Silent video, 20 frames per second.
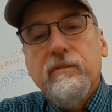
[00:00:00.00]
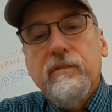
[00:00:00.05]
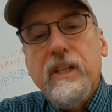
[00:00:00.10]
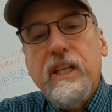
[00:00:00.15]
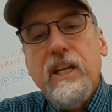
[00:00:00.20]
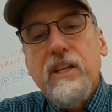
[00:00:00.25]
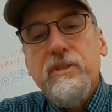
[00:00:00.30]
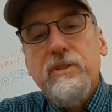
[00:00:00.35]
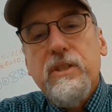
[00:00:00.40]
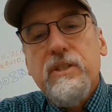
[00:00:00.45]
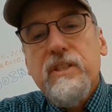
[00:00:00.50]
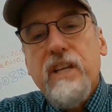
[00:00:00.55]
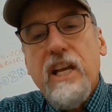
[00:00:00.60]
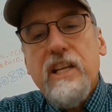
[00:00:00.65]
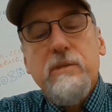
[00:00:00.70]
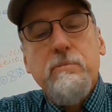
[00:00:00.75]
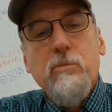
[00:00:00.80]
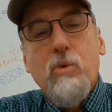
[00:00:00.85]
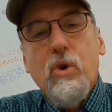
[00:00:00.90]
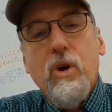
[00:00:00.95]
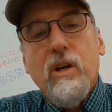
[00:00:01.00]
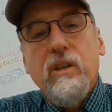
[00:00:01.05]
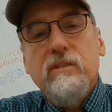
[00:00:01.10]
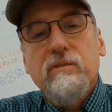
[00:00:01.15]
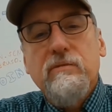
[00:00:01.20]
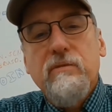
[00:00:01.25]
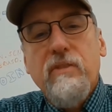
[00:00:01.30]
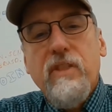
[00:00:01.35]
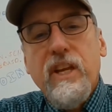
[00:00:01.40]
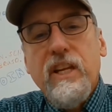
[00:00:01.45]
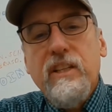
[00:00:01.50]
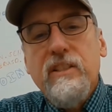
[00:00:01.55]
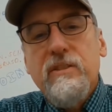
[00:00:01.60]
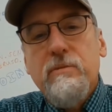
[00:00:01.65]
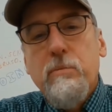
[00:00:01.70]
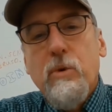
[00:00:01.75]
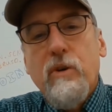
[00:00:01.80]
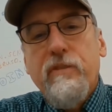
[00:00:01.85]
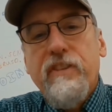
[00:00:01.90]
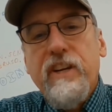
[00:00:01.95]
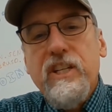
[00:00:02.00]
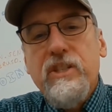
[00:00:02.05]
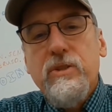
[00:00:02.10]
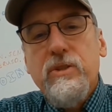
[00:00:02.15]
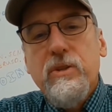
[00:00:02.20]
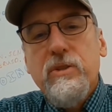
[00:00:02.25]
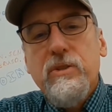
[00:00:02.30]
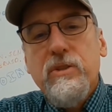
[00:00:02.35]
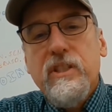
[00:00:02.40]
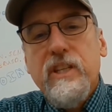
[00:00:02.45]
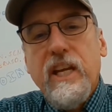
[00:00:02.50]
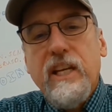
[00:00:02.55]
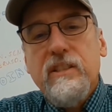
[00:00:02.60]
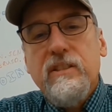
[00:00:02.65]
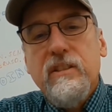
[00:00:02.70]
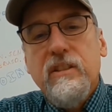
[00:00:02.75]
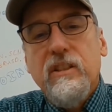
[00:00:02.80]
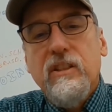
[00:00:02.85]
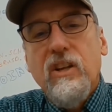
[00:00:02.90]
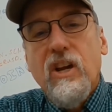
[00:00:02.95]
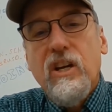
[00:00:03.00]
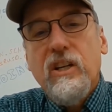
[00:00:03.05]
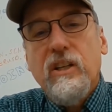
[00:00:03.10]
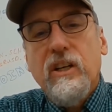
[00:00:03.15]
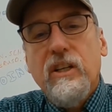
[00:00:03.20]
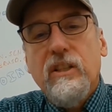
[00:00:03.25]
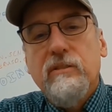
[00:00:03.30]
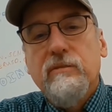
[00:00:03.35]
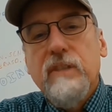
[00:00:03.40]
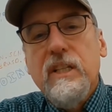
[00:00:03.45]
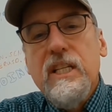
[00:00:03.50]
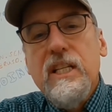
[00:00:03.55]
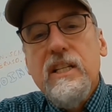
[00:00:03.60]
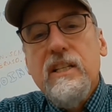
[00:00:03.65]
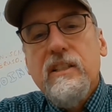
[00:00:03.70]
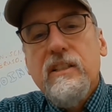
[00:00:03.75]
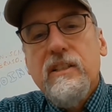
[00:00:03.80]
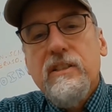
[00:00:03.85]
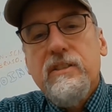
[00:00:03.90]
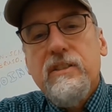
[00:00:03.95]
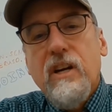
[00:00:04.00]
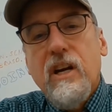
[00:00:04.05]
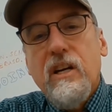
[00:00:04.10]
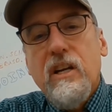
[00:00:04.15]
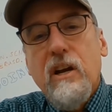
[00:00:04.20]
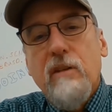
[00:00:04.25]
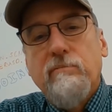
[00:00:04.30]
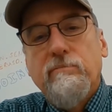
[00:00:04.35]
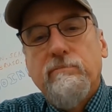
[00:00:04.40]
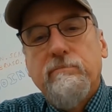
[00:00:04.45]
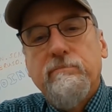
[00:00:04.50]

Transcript: because this has more things, more features, it takes a little longer to start up.